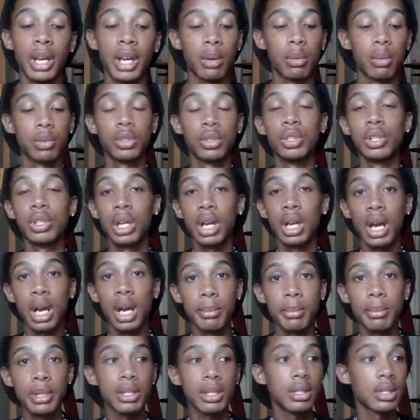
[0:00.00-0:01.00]
I want you to
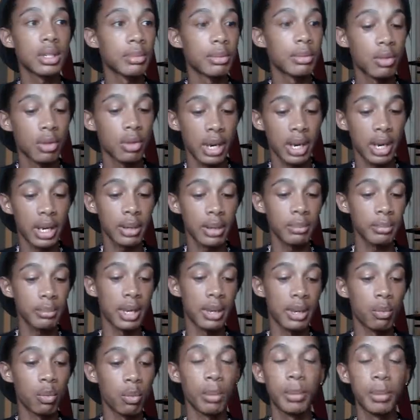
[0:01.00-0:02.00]
comment, subscribe,
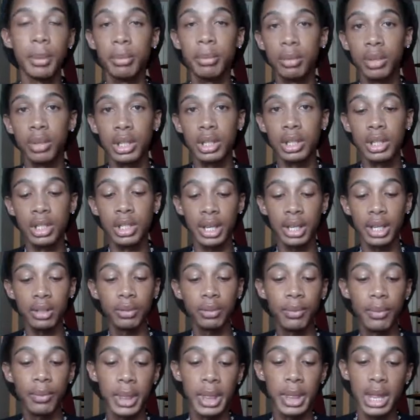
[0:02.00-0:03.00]
get more people on the
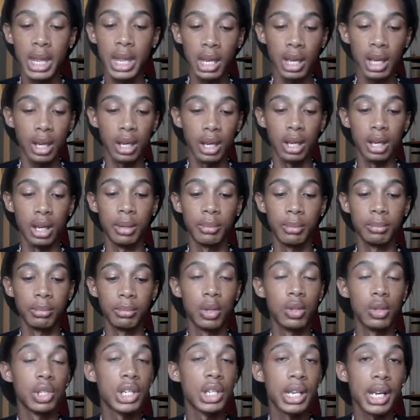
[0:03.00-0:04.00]
channel.
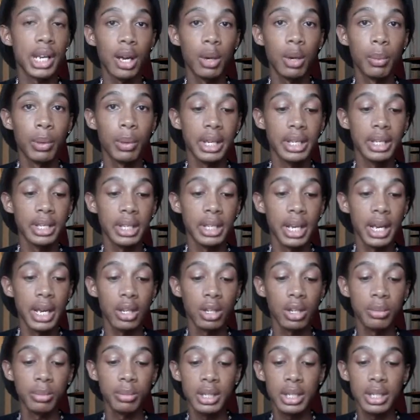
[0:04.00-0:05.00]
Go check out Wiccan
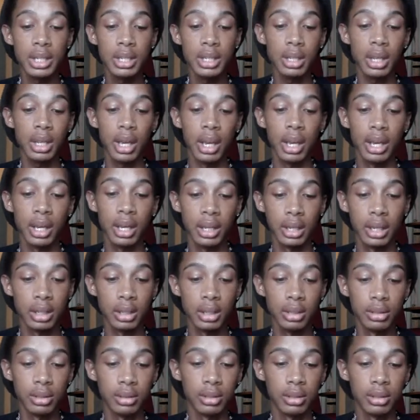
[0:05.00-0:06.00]
Together, please, and